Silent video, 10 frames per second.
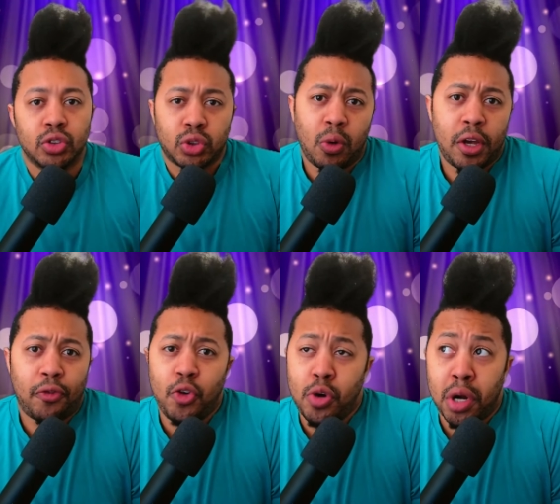So if
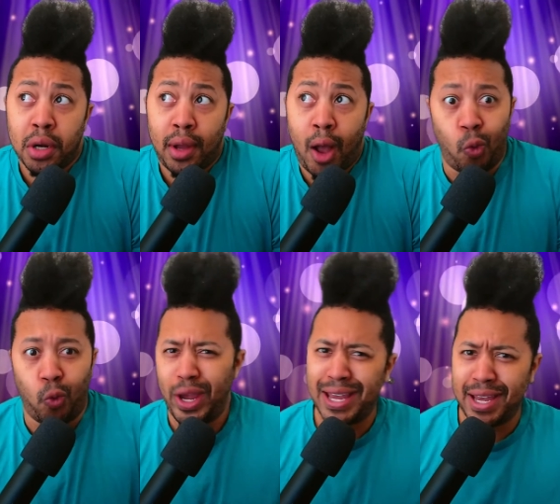you're a
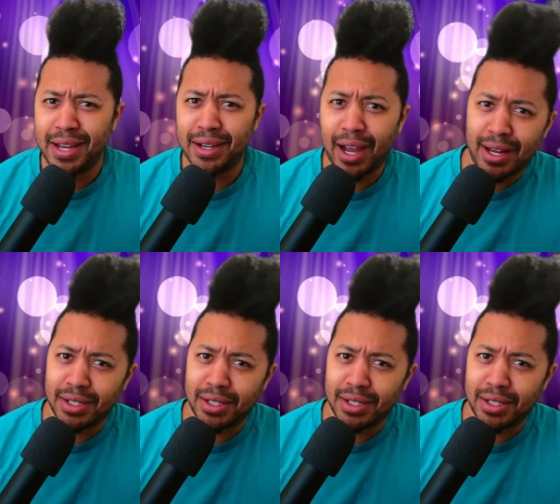weekend kind of